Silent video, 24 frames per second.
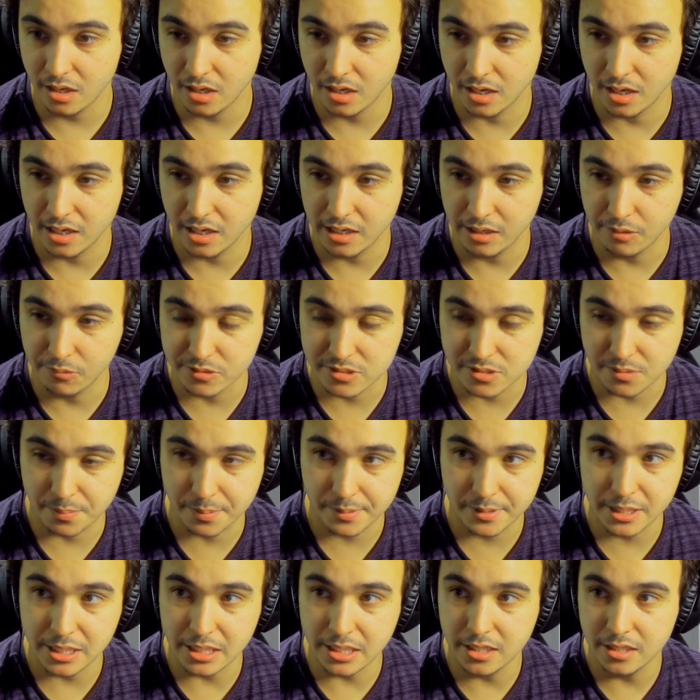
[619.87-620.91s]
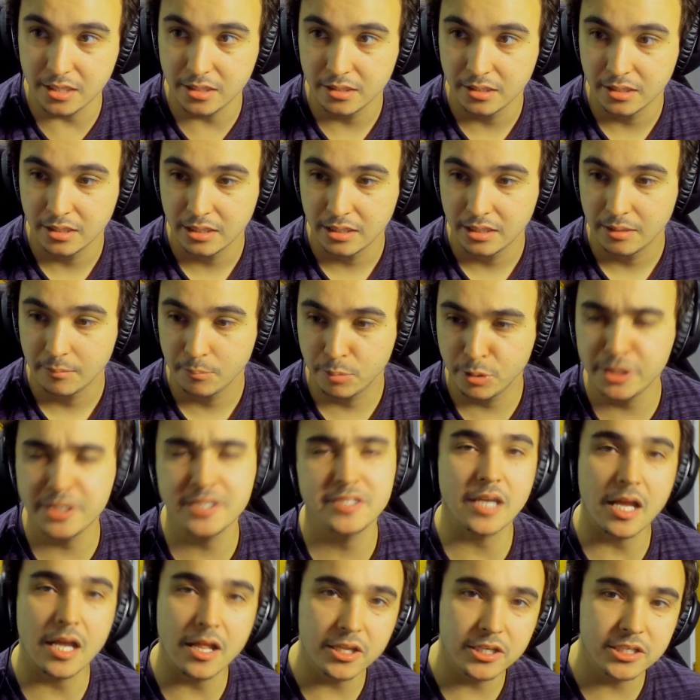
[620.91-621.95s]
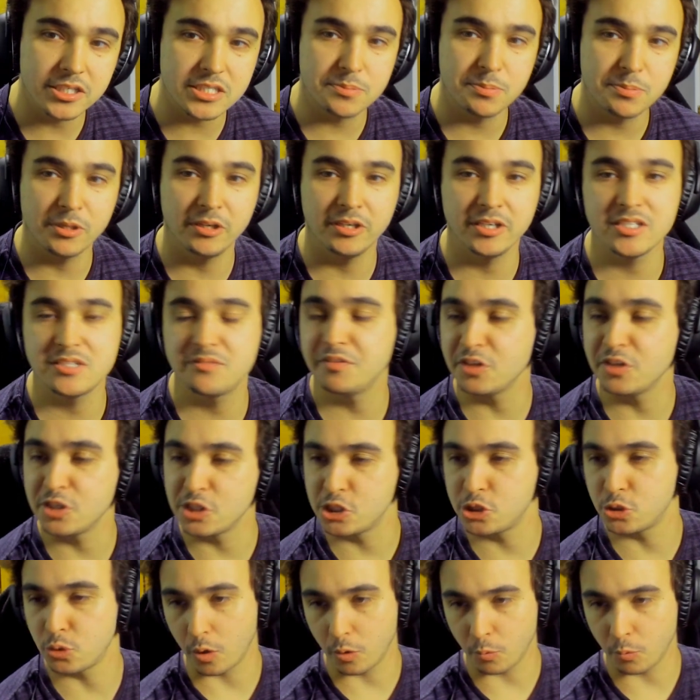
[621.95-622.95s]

Uh, it was a pretty pretty solid experience, very short